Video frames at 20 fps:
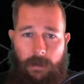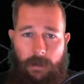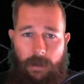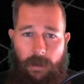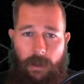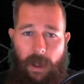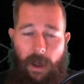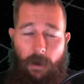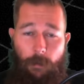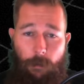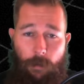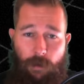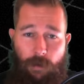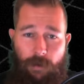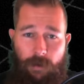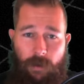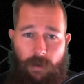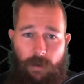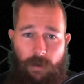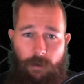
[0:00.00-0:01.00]
our
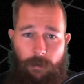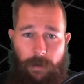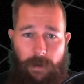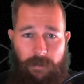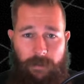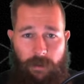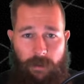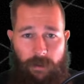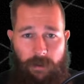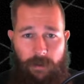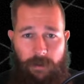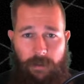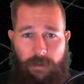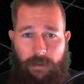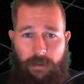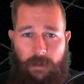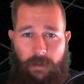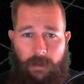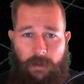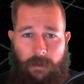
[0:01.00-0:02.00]
Moon around the
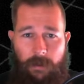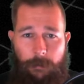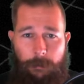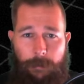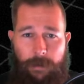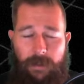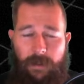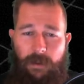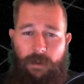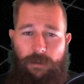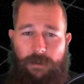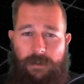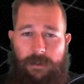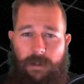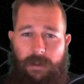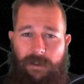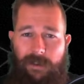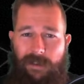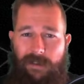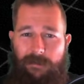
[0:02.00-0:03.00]
Earth, but then
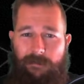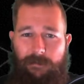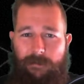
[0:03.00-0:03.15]
also